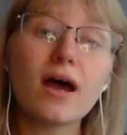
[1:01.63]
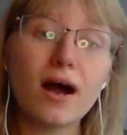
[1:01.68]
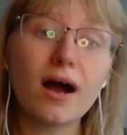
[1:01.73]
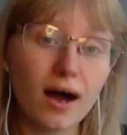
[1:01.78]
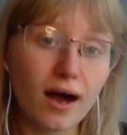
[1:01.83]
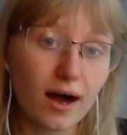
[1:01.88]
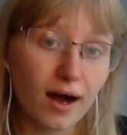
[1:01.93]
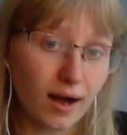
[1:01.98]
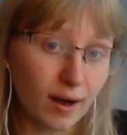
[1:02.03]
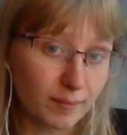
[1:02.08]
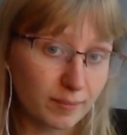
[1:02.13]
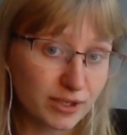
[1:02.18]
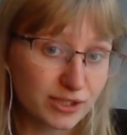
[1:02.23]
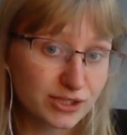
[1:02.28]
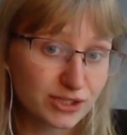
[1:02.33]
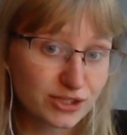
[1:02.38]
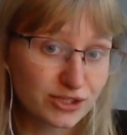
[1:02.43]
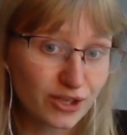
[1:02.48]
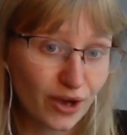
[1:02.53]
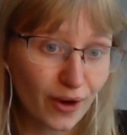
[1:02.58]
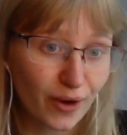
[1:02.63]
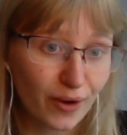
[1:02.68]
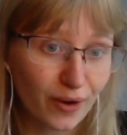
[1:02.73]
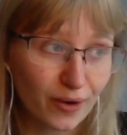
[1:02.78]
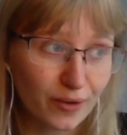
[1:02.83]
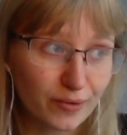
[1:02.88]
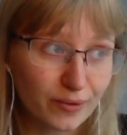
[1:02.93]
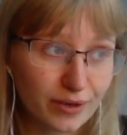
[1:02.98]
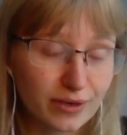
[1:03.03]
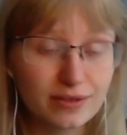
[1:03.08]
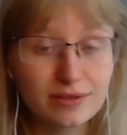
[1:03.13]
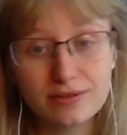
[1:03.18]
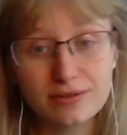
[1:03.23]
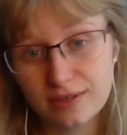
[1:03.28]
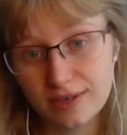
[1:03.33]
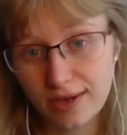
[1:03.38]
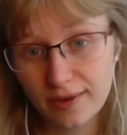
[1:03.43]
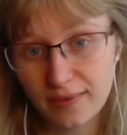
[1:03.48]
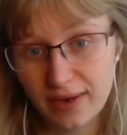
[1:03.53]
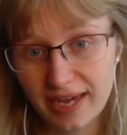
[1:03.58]
um, so
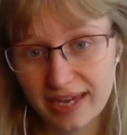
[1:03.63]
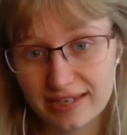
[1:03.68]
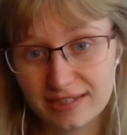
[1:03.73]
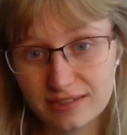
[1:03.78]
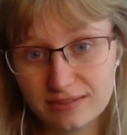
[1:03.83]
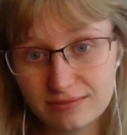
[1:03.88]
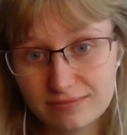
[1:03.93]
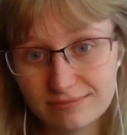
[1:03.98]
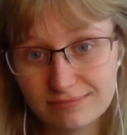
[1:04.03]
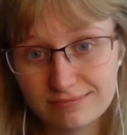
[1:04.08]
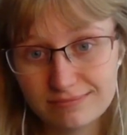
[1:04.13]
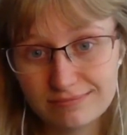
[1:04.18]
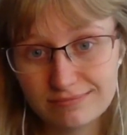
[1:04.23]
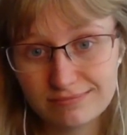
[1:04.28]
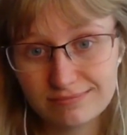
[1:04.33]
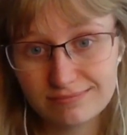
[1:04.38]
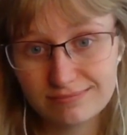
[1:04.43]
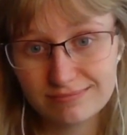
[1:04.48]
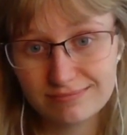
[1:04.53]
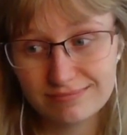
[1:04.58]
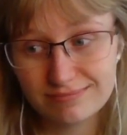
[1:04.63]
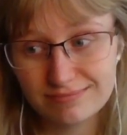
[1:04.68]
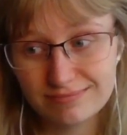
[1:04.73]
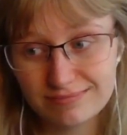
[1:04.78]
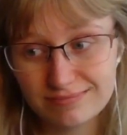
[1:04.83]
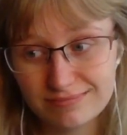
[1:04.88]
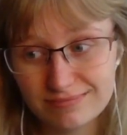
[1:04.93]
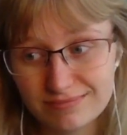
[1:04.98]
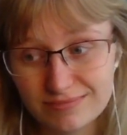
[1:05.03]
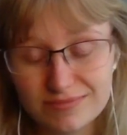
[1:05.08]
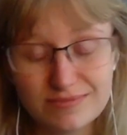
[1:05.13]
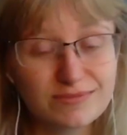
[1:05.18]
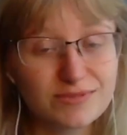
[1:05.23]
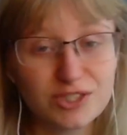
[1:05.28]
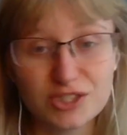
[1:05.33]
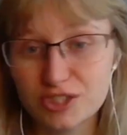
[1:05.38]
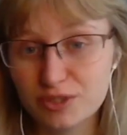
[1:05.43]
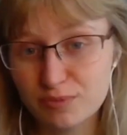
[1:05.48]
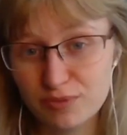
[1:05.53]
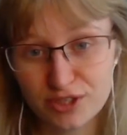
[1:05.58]
no hate,
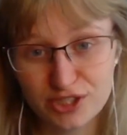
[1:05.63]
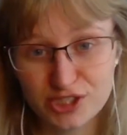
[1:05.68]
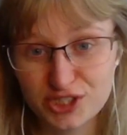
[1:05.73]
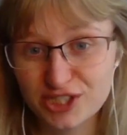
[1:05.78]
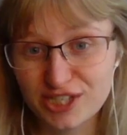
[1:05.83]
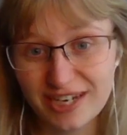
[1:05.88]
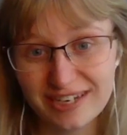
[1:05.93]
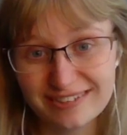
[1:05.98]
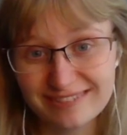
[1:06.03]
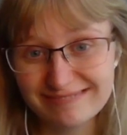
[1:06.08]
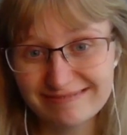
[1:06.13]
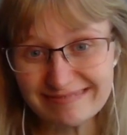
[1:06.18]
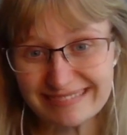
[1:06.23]
just appreciate.